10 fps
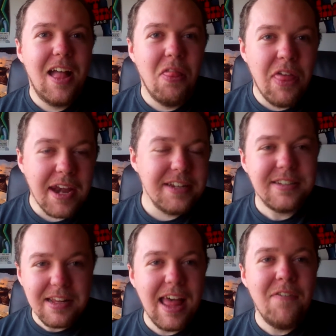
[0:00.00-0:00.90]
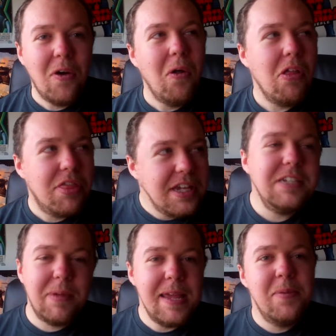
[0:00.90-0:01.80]
That is the level
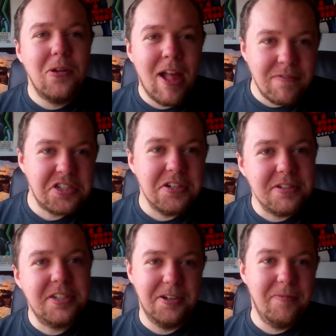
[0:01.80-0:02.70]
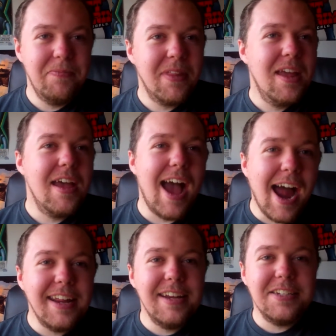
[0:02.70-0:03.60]
these people have sunk to,
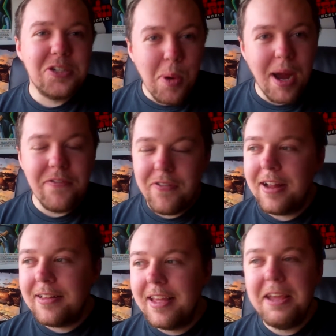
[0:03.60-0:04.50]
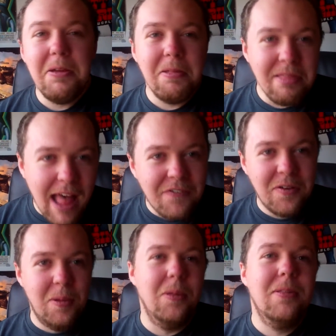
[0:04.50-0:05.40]
and it is quite frankly
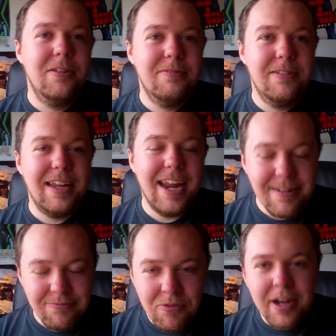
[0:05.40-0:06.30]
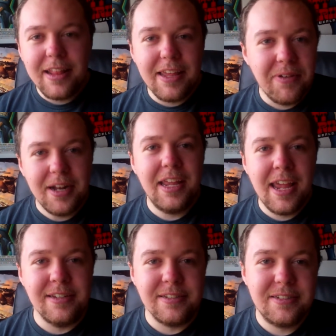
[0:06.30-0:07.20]
laughable. It really, really
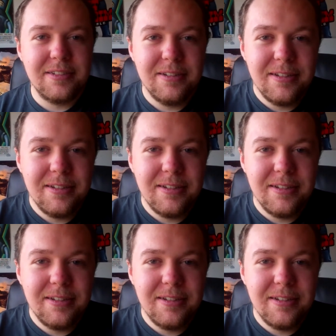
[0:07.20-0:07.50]
is.